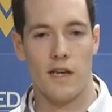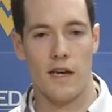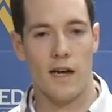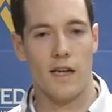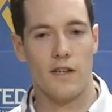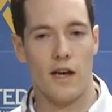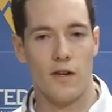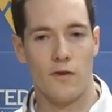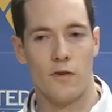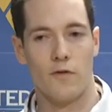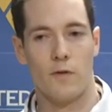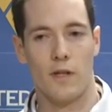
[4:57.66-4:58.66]
Yeah, I don't
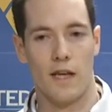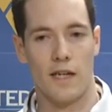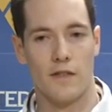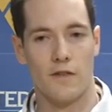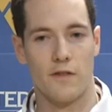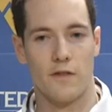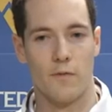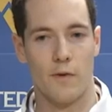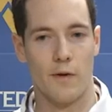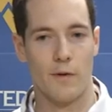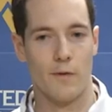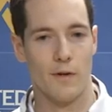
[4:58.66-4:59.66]
know if we liked
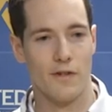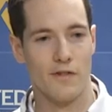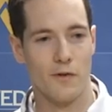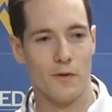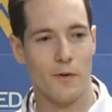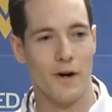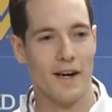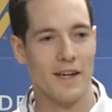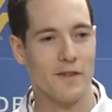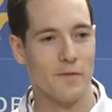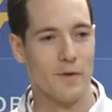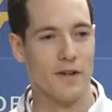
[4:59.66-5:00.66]
where we were
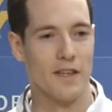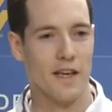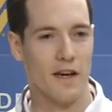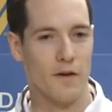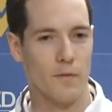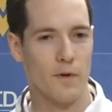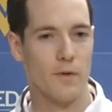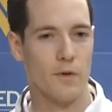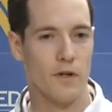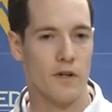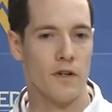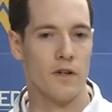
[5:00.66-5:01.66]
score-wise, but yeah, we
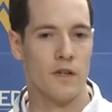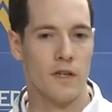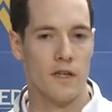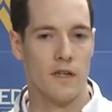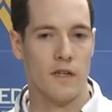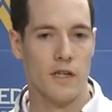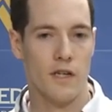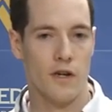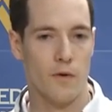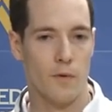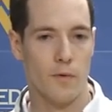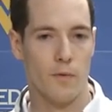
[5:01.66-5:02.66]
were, you
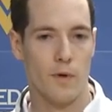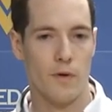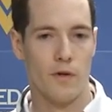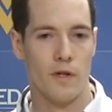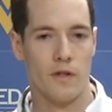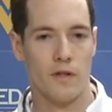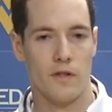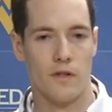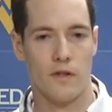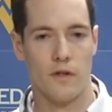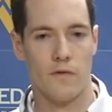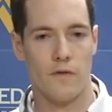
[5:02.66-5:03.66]
know, we were in a
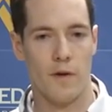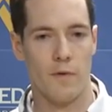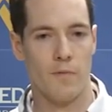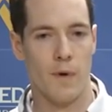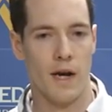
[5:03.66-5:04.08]
good frame of